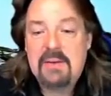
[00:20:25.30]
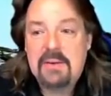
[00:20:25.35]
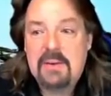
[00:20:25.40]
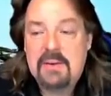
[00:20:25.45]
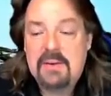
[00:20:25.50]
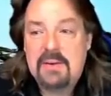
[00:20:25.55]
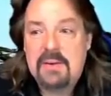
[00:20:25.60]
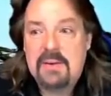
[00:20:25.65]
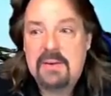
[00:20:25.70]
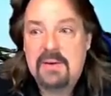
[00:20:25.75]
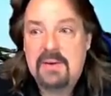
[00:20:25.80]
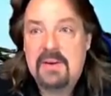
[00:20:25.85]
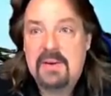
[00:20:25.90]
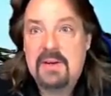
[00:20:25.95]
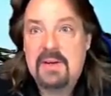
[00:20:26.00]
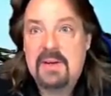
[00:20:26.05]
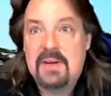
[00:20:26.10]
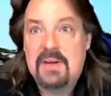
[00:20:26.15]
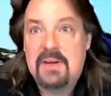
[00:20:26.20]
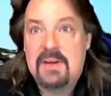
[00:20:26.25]
okay.
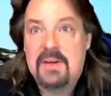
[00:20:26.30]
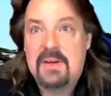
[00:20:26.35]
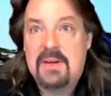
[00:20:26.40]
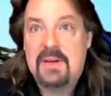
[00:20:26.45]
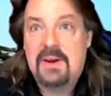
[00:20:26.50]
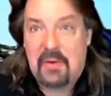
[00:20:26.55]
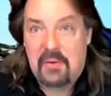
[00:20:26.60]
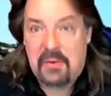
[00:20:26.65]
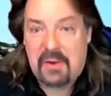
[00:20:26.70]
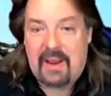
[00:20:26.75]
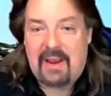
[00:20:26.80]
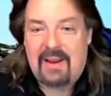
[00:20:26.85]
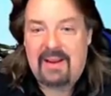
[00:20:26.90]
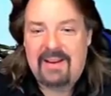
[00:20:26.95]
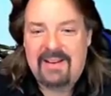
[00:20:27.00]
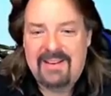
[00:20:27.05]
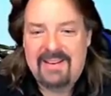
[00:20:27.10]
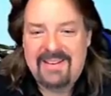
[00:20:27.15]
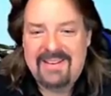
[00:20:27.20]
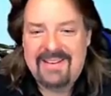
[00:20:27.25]
pardon
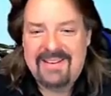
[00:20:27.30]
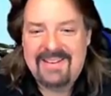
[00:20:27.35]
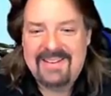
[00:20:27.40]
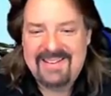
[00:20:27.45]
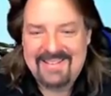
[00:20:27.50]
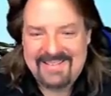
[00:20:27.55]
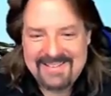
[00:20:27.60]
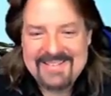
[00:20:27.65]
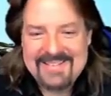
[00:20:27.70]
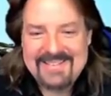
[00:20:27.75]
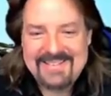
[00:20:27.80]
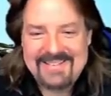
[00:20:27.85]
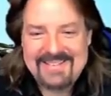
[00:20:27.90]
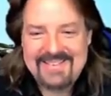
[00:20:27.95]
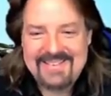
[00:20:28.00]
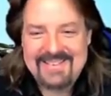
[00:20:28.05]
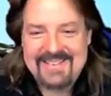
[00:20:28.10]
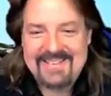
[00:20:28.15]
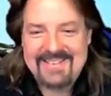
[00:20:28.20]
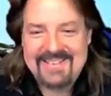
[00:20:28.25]
me. Please
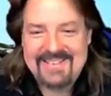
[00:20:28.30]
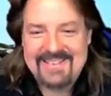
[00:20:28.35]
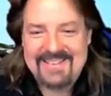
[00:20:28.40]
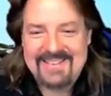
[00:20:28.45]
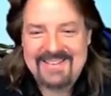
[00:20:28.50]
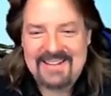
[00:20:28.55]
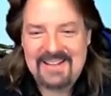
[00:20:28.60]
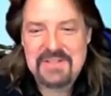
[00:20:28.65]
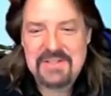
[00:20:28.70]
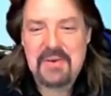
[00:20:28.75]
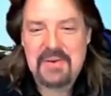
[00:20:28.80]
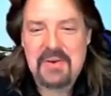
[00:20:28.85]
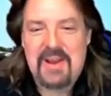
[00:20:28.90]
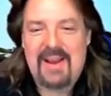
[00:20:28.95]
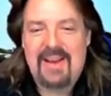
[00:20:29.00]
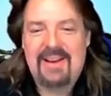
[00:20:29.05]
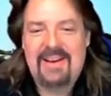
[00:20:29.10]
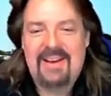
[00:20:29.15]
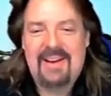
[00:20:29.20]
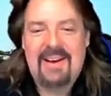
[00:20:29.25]
continue. That's okay.
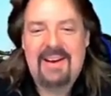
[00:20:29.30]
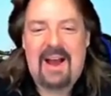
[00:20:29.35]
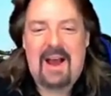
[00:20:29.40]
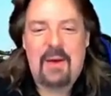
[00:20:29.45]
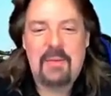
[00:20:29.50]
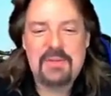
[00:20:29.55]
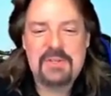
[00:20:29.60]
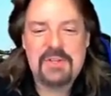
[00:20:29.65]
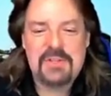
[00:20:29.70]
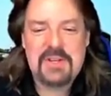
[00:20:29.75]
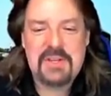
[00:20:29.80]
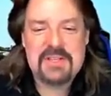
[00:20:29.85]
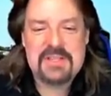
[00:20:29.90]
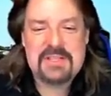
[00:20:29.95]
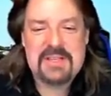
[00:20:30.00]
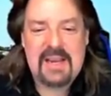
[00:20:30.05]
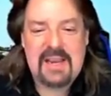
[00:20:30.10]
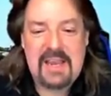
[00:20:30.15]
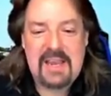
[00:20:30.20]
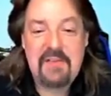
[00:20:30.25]
I was just going to
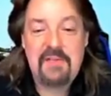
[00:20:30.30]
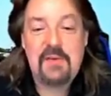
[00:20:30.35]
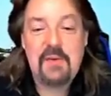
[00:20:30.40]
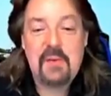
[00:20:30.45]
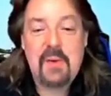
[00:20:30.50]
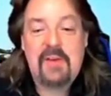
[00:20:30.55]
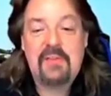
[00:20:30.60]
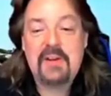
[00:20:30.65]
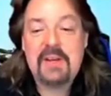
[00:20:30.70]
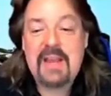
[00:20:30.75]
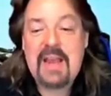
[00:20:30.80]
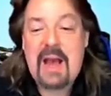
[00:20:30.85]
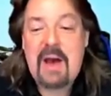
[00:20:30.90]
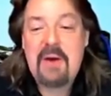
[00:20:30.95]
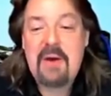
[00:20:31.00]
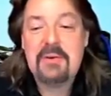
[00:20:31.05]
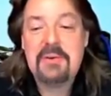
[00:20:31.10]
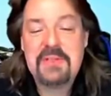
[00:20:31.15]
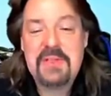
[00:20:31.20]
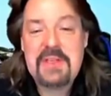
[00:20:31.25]
say if you have
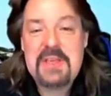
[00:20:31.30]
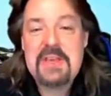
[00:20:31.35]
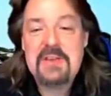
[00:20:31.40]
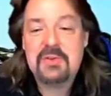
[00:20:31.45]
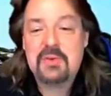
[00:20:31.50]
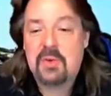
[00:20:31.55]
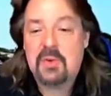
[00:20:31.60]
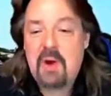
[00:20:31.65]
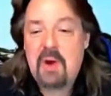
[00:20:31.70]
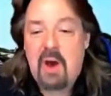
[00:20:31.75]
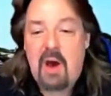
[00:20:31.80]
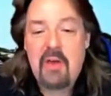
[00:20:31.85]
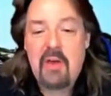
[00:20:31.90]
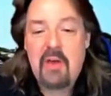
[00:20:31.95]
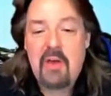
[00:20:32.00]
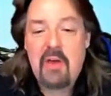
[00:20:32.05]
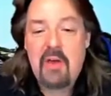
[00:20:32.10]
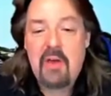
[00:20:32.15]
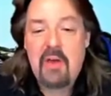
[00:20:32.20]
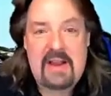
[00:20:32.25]
encountered these or other
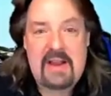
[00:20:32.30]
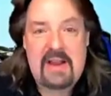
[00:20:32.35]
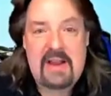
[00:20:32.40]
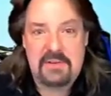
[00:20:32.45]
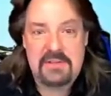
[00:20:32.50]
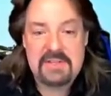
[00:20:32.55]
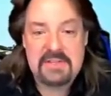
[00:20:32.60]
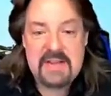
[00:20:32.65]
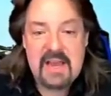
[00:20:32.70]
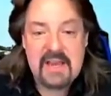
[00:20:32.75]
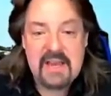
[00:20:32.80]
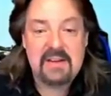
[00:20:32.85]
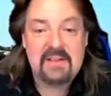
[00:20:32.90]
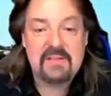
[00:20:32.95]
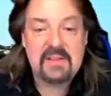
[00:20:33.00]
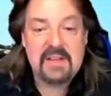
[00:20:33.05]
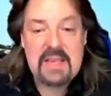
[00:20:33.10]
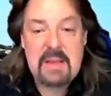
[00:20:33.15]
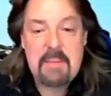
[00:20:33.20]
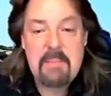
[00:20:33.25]
factors
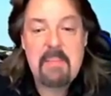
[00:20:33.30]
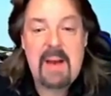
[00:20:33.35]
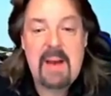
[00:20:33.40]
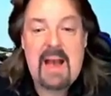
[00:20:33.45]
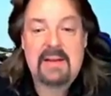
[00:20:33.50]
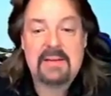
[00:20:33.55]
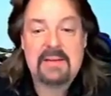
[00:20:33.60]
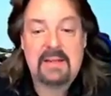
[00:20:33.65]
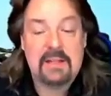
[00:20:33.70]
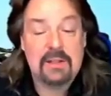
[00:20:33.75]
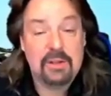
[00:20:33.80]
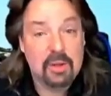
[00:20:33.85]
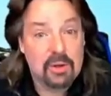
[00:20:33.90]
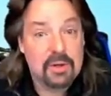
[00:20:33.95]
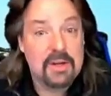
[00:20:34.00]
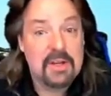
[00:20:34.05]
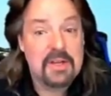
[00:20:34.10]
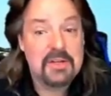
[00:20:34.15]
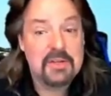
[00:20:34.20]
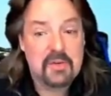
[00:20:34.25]
negatively impacting
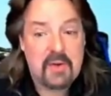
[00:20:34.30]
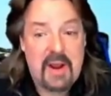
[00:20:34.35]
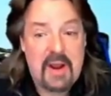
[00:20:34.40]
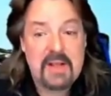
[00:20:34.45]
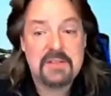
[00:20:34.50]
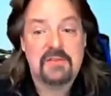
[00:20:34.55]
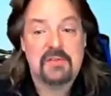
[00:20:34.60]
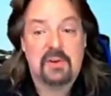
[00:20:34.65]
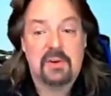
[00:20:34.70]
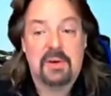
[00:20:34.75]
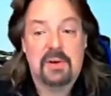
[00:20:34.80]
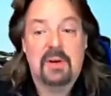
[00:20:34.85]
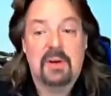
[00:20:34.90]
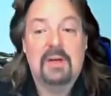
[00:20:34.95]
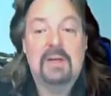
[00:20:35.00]
learning transfer,